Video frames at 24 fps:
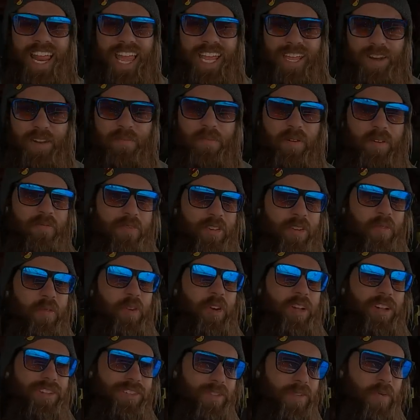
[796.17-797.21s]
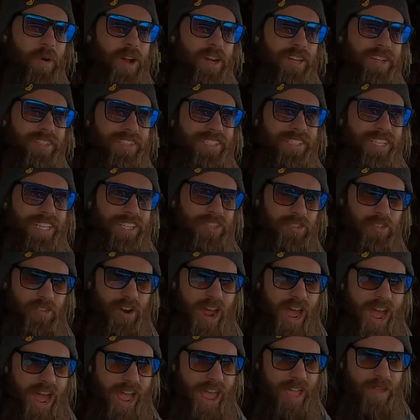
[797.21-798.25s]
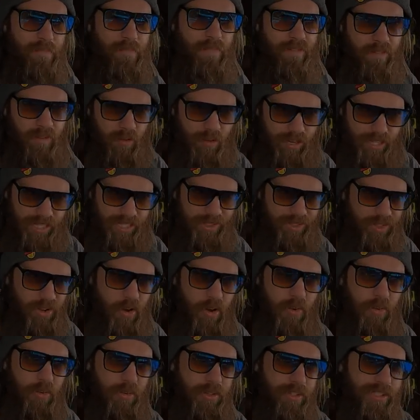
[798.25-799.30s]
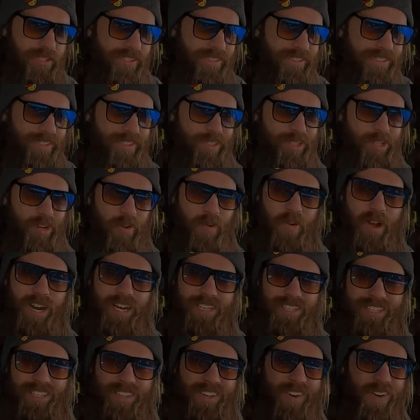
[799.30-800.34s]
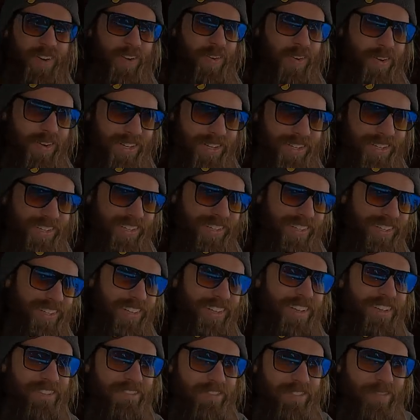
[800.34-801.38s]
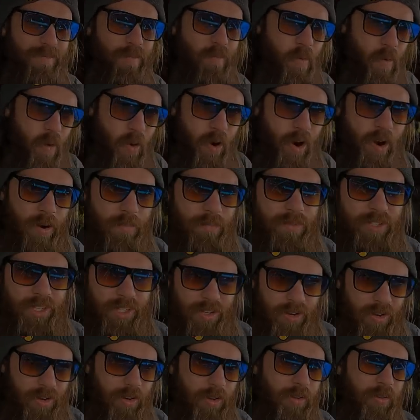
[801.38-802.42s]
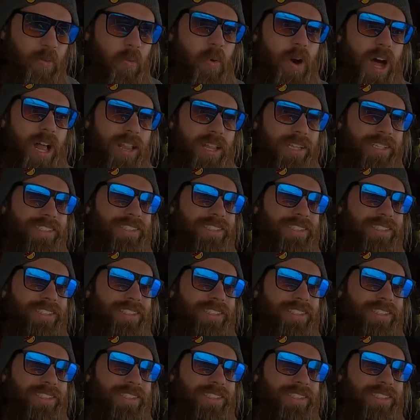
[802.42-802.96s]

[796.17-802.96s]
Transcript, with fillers: like in a perfect world, you want it to get dry before it gets cold. You don't want it to go from warm to cold while